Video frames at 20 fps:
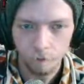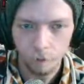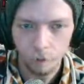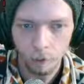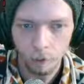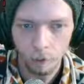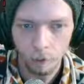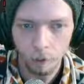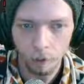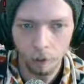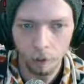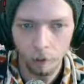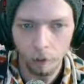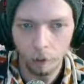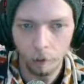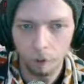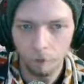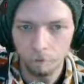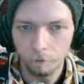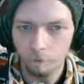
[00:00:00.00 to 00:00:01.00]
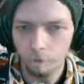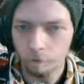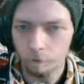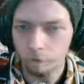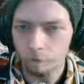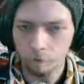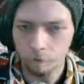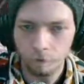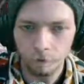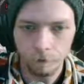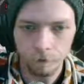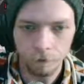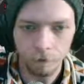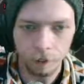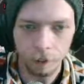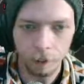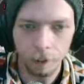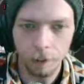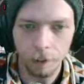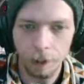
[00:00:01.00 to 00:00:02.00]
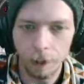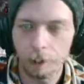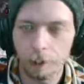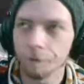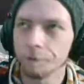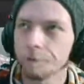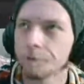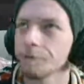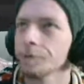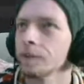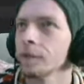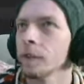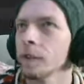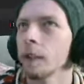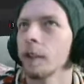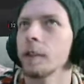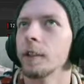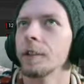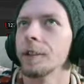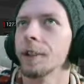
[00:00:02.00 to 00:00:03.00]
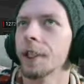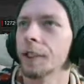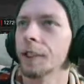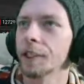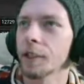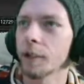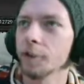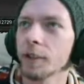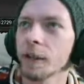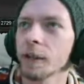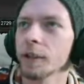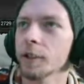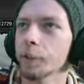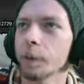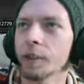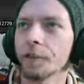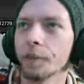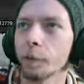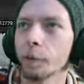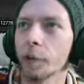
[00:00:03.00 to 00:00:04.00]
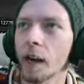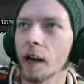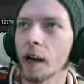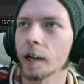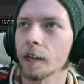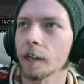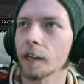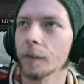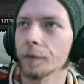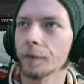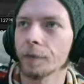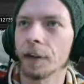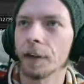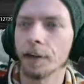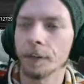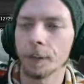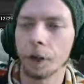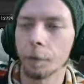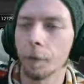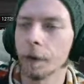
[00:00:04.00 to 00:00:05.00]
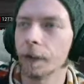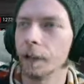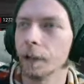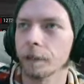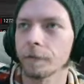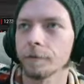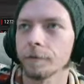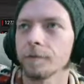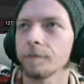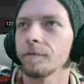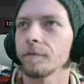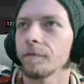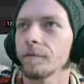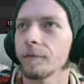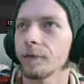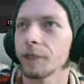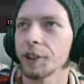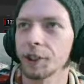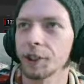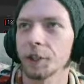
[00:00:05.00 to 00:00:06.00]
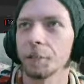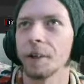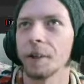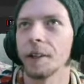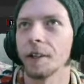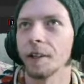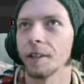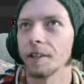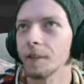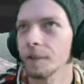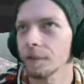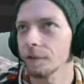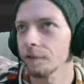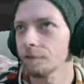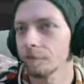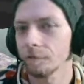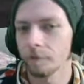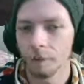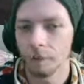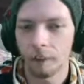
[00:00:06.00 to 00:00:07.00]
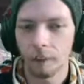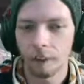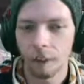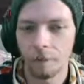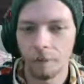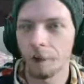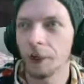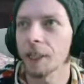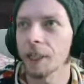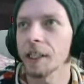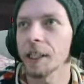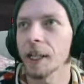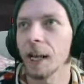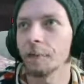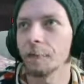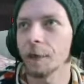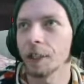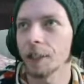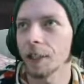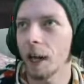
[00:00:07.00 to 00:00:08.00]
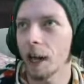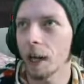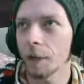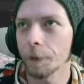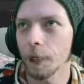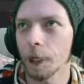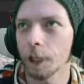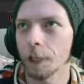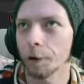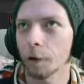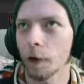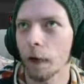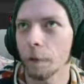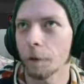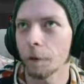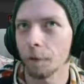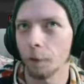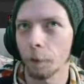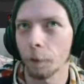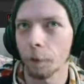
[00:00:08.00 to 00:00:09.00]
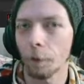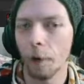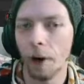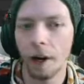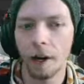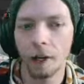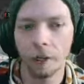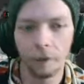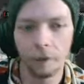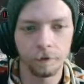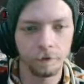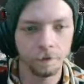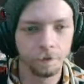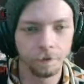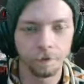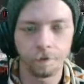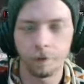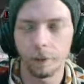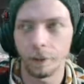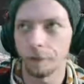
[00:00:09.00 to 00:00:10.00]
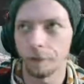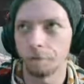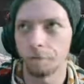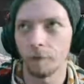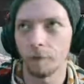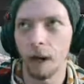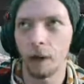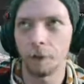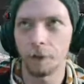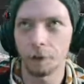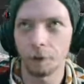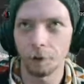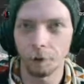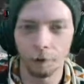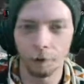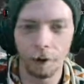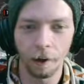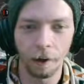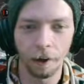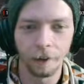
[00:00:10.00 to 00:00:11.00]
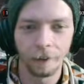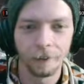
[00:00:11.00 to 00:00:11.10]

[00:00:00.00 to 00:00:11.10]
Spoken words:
And yeah. So yeah, some things will be from packs, some things I'll make. Just depends. If it can save me time and I can grab it from a pack, then I'll just do that.